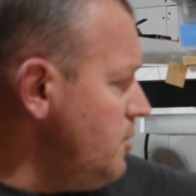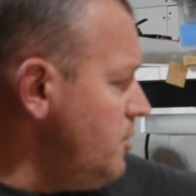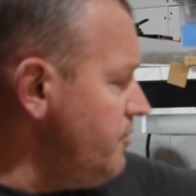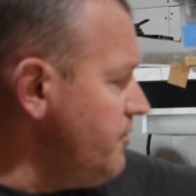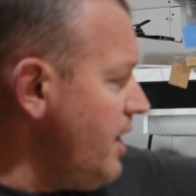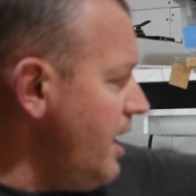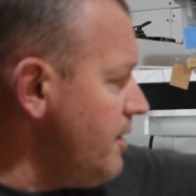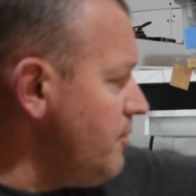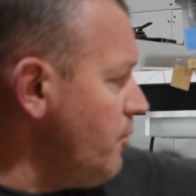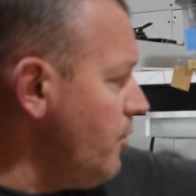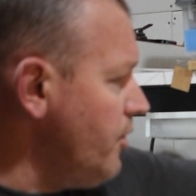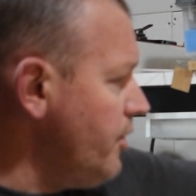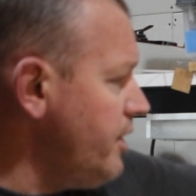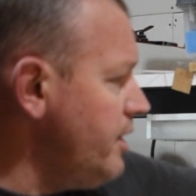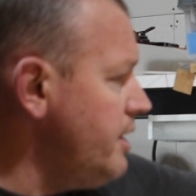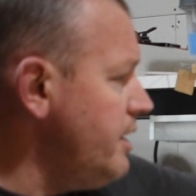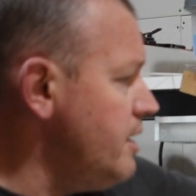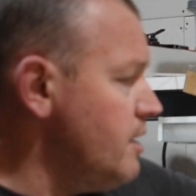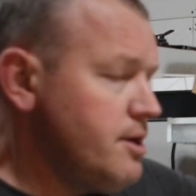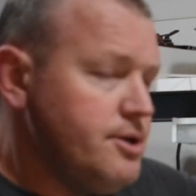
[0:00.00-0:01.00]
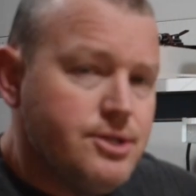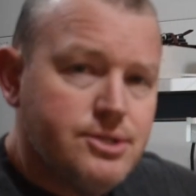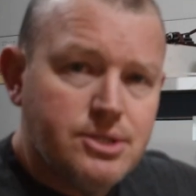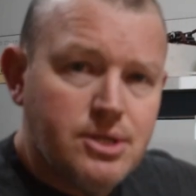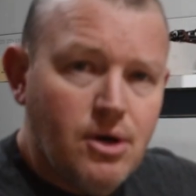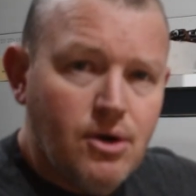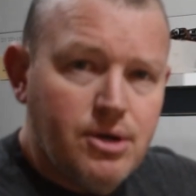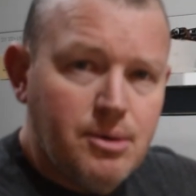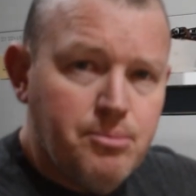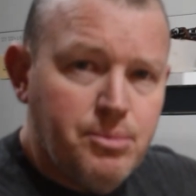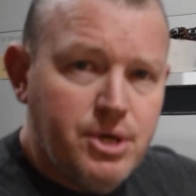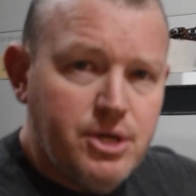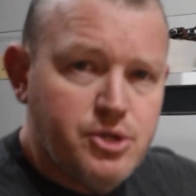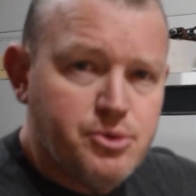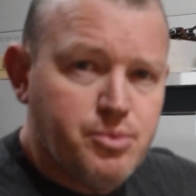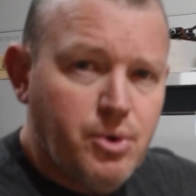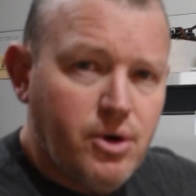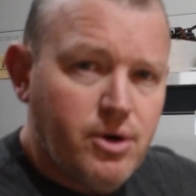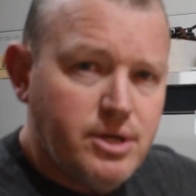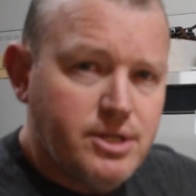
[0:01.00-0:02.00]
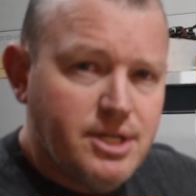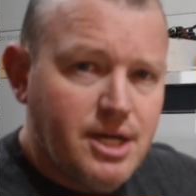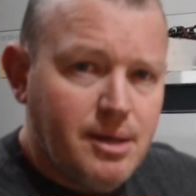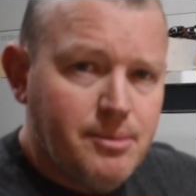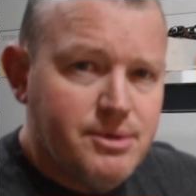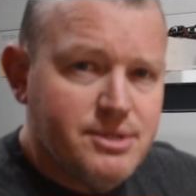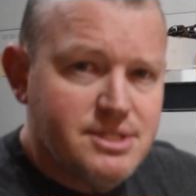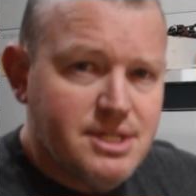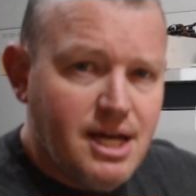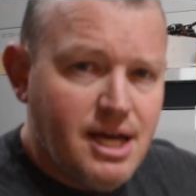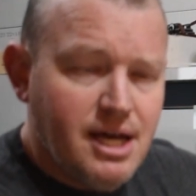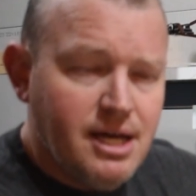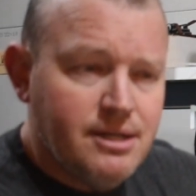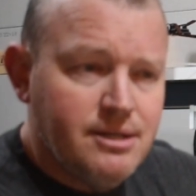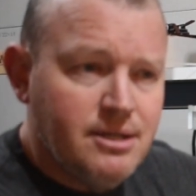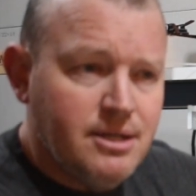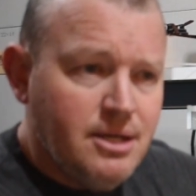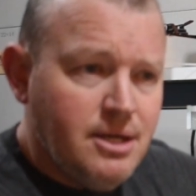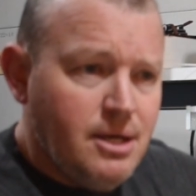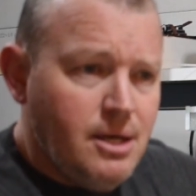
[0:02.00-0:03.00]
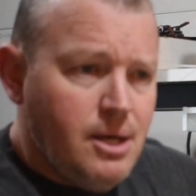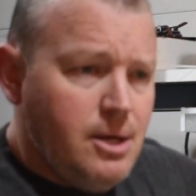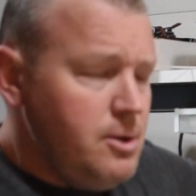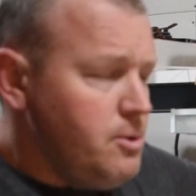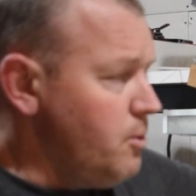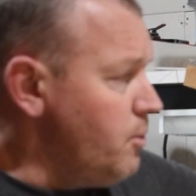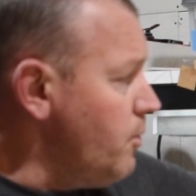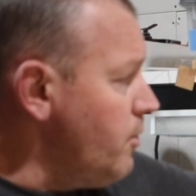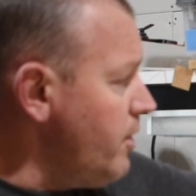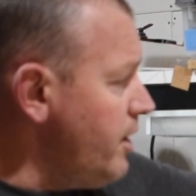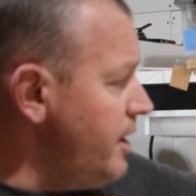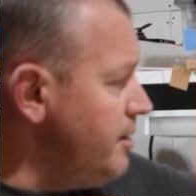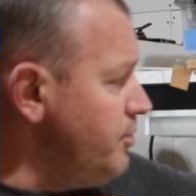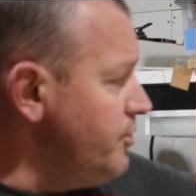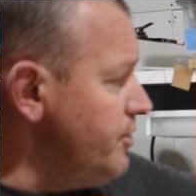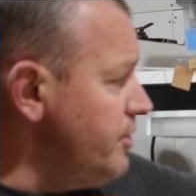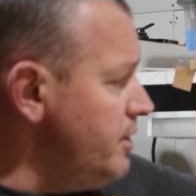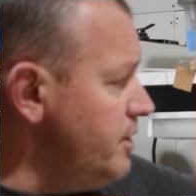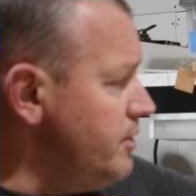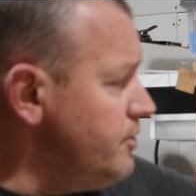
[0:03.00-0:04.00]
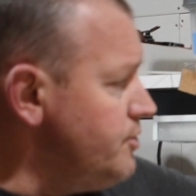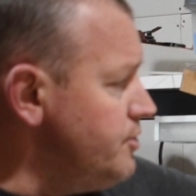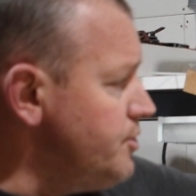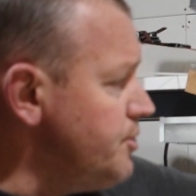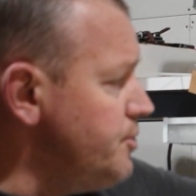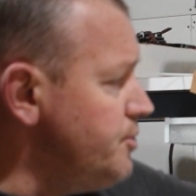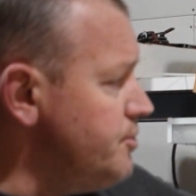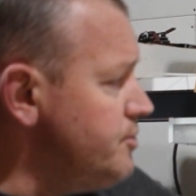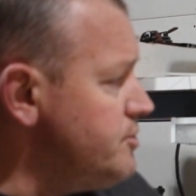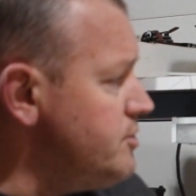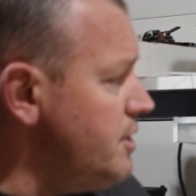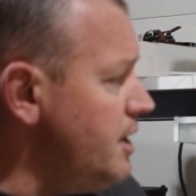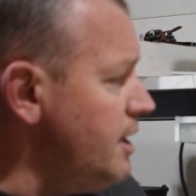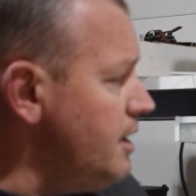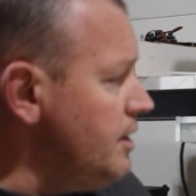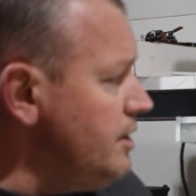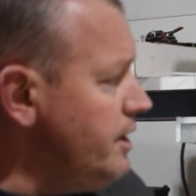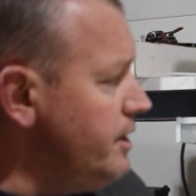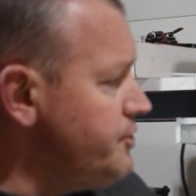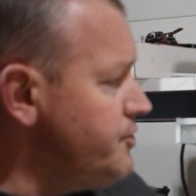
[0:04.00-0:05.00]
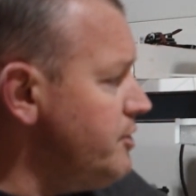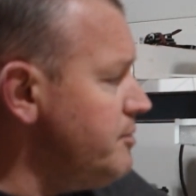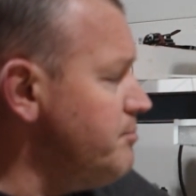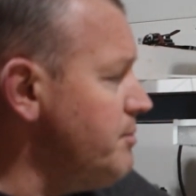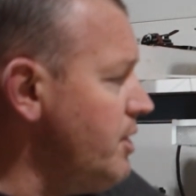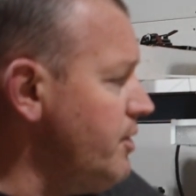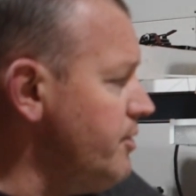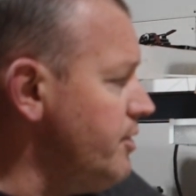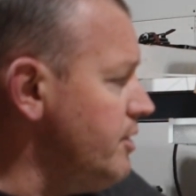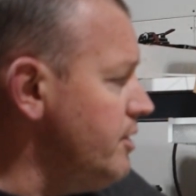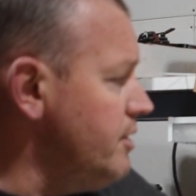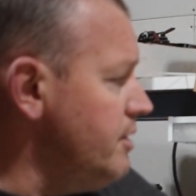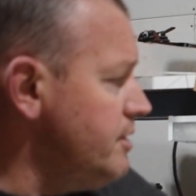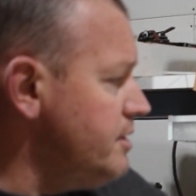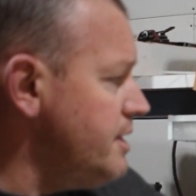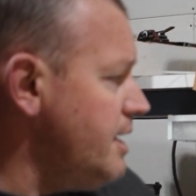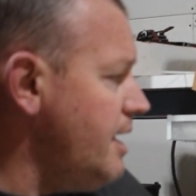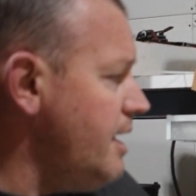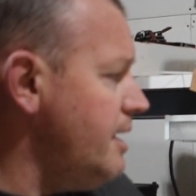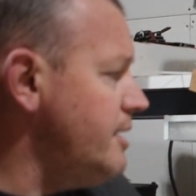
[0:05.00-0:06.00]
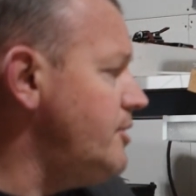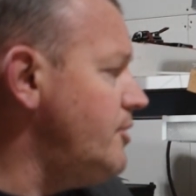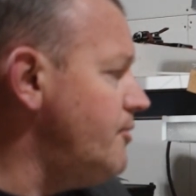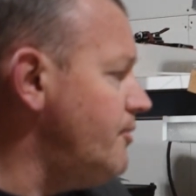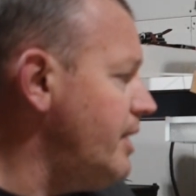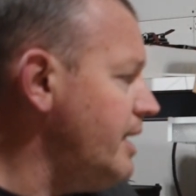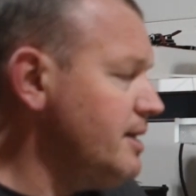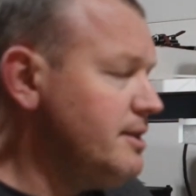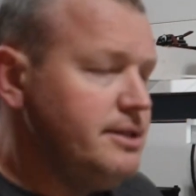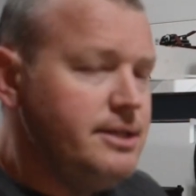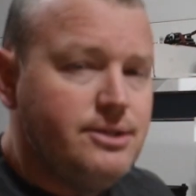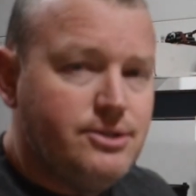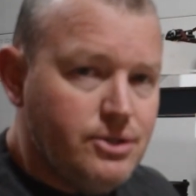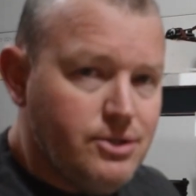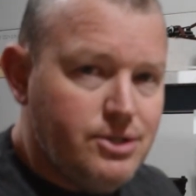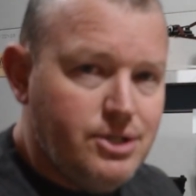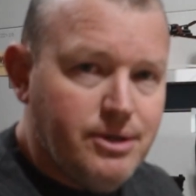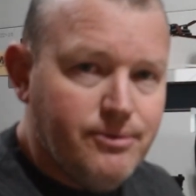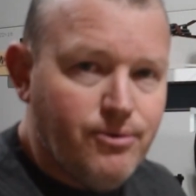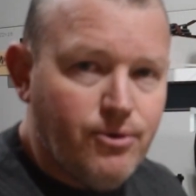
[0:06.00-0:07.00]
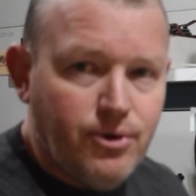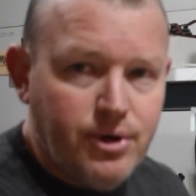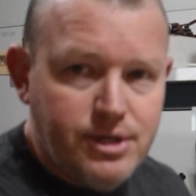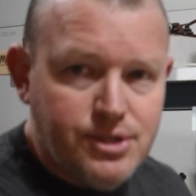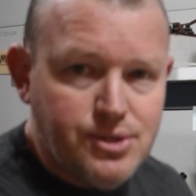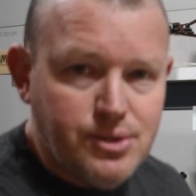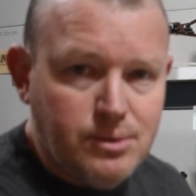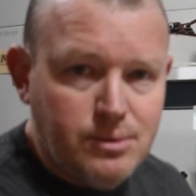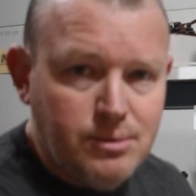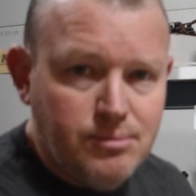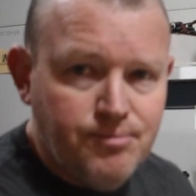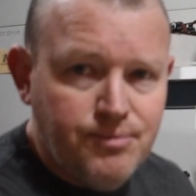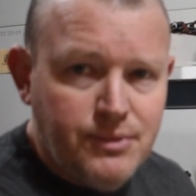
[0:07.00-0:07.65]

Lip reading: gotten working here just on a bench prototype design where we're able to introduce an electric motor tied directly to the differential